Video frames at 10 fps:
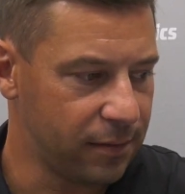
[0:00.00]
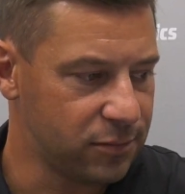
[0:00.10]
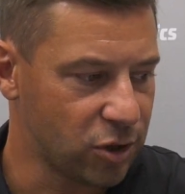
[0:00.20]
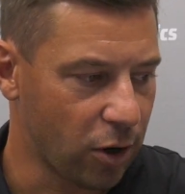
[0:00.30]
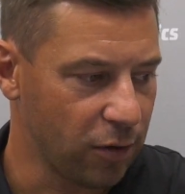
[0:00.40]

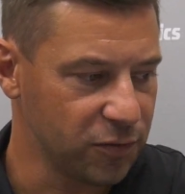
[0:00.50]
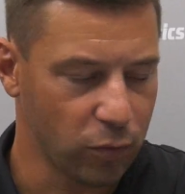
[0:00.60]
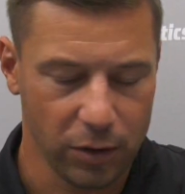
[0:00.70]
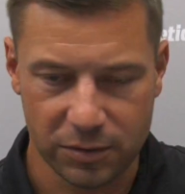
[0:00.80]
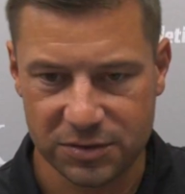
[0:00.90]
Charles
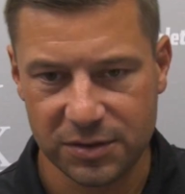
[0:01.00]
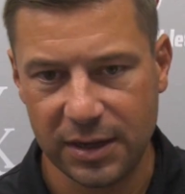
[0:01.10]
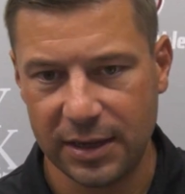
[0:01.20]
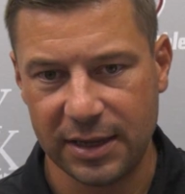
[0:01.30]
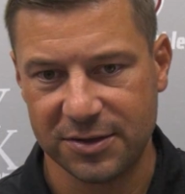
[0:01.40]
Wilkes,
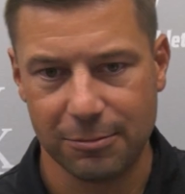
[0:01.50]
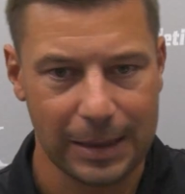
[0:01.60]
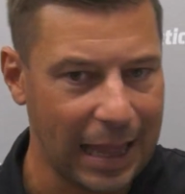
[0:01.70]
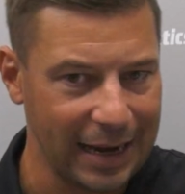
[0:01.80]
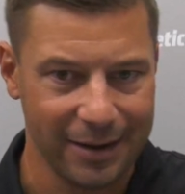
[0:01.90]
he gets them
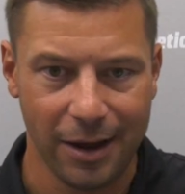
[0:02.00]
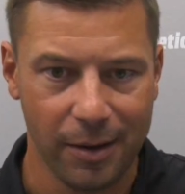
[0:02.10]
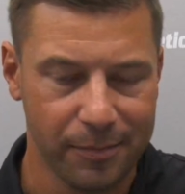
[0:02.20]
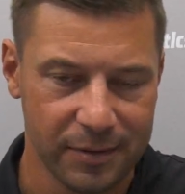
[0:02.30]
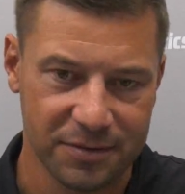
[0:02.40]
lined
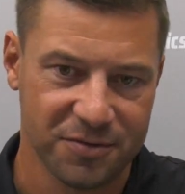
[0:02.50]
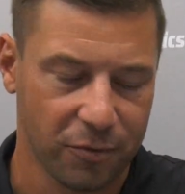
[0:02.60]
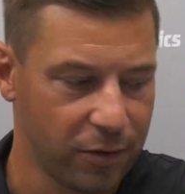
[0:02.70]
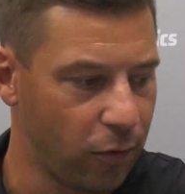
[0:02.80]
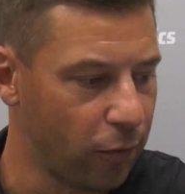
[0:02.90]
up and
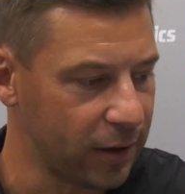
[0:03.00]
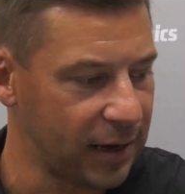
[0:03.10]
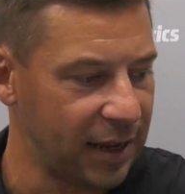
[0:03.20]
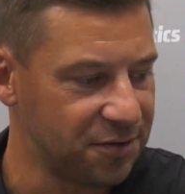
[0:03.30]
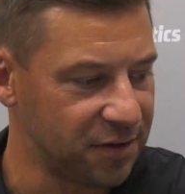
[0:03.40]
sort of
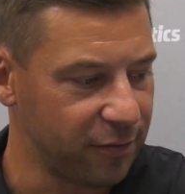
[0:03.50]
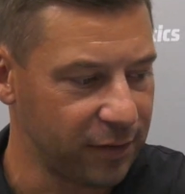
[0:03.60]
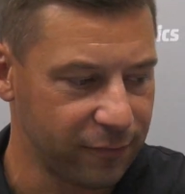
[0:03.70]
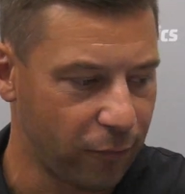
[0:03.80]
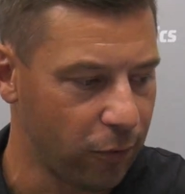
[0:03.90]
organizes
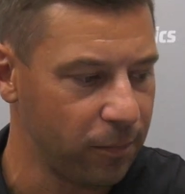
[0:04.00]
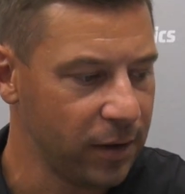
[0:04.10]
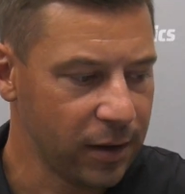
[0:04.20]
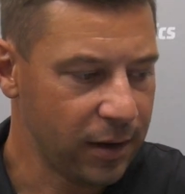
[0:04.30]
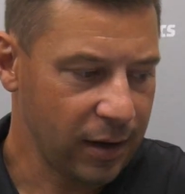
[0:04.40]
everything for them.
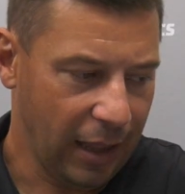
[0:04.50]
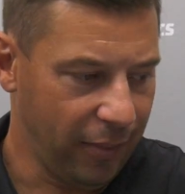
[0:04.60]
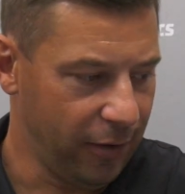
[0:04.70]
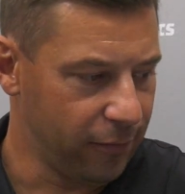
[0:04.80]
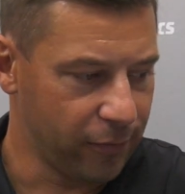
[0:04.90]

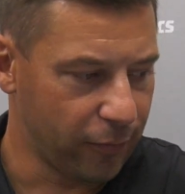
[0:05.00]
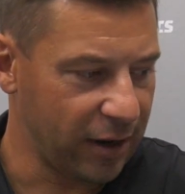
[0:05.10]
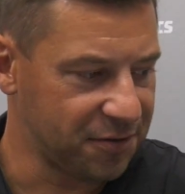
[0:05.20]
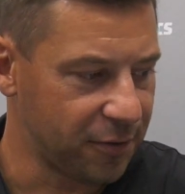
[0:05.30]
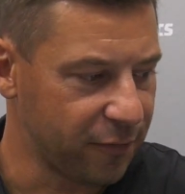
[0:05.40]
And the
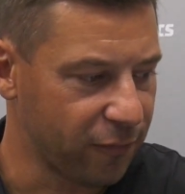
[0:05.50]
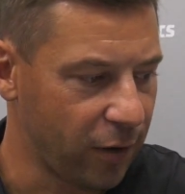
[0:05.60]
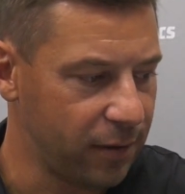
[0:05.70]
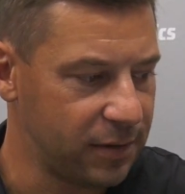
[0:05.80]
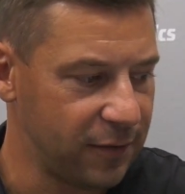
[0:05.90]
rest of their
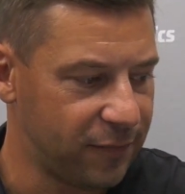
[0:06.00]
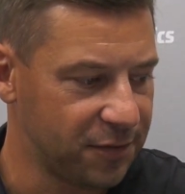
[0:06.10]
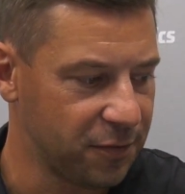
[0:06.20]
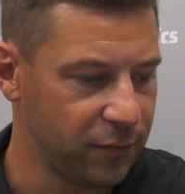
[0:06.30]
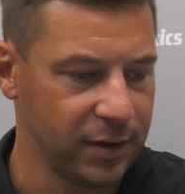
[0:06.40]
front
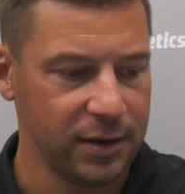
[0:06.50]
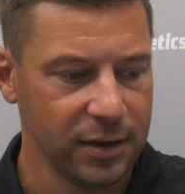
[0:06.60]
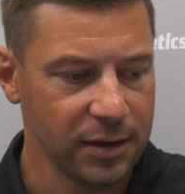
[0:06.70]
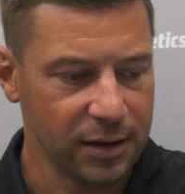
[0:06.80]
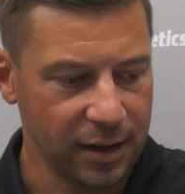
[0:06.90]
defensively
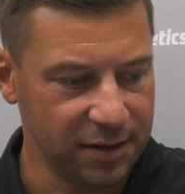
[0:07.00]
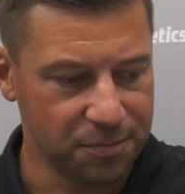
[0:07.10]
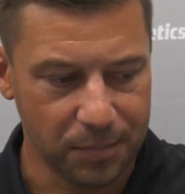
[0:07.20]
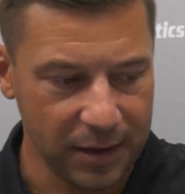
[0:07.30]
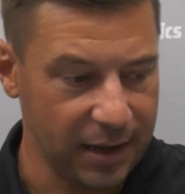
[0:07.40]
is
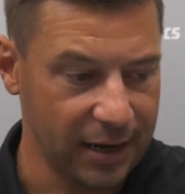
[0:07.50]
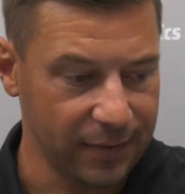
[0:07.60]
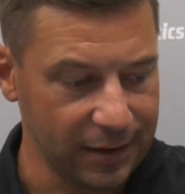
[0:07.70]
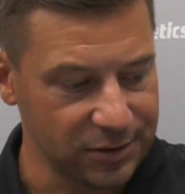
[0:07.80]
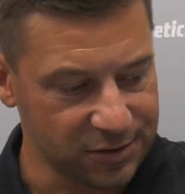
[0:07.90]
big, and
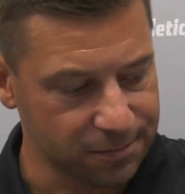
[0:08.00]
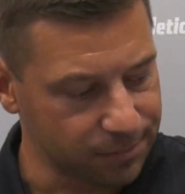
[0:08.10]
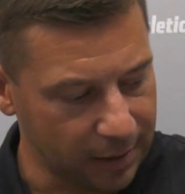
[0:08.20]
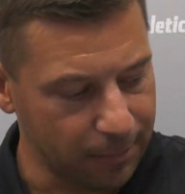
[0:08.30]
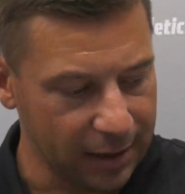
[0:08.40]

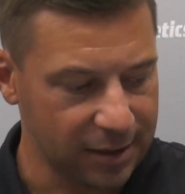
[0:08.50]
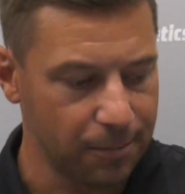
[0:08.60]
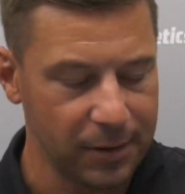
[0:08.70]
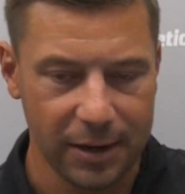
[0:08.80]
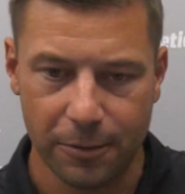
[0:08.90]
they make you
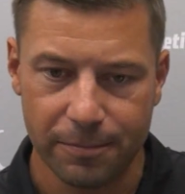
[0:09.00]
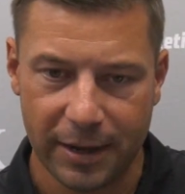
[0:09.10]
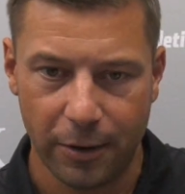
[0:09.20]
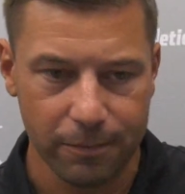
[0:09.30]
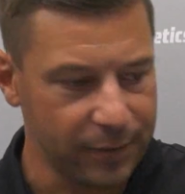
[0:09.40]
beat them.
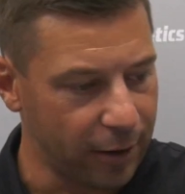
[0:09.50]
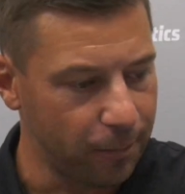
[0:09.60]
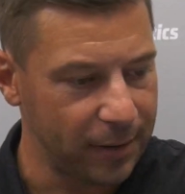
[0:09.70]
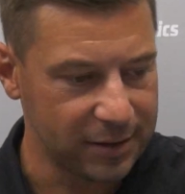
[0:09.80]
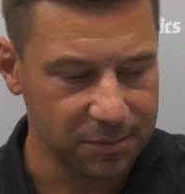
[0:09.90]
They
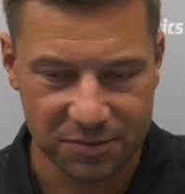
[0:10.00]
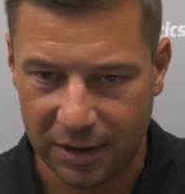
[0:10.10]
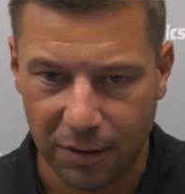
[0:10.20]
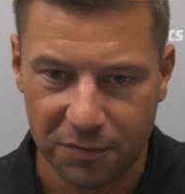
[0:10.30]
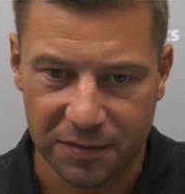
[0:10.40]
don't beat
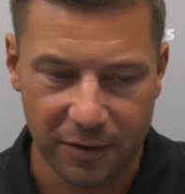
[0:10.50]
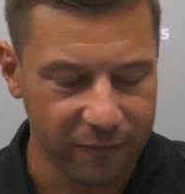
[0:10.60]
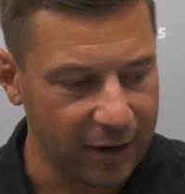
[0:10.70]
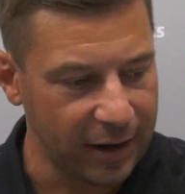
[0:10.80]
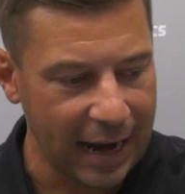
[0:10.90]
themselves, and they're
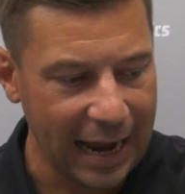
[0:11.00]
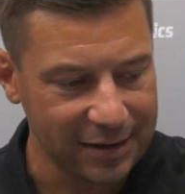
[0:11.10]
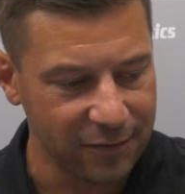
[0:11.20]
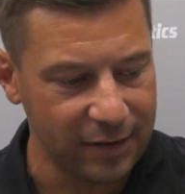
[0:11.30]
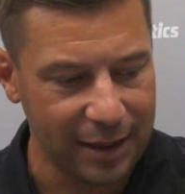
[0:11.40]
very
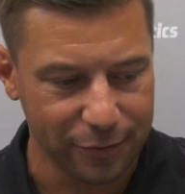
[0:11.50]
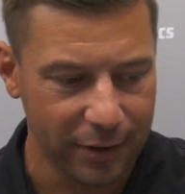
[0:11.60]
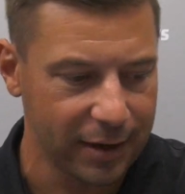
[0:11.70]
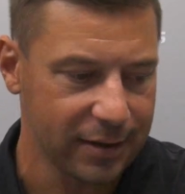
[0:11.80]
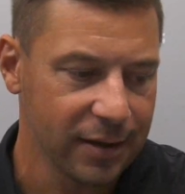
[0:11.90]
active and
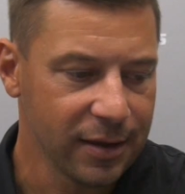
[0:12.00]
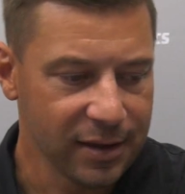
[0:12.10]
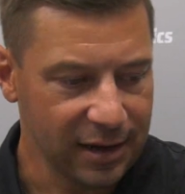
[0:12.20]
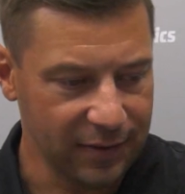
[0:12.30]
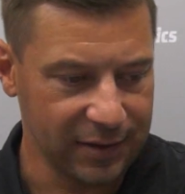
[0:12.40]
athletic.
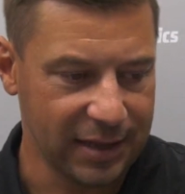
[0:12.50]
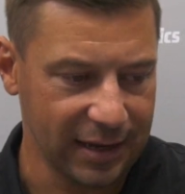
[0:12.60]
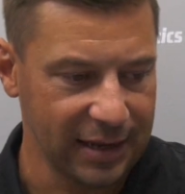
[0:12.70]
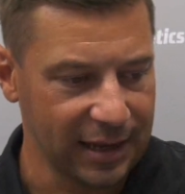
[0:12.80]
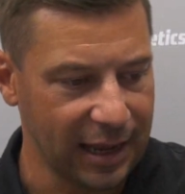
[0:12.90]
In the
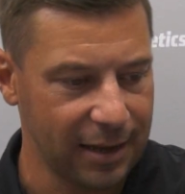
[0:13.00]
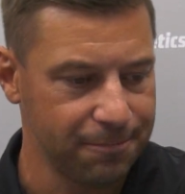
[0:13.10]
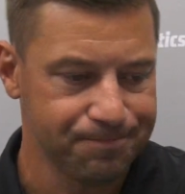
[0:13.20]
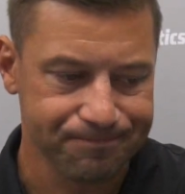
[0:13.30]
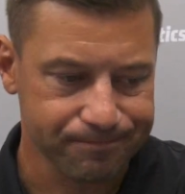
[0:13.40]
kicking
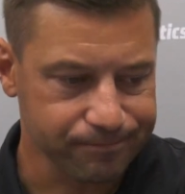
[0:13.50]
game,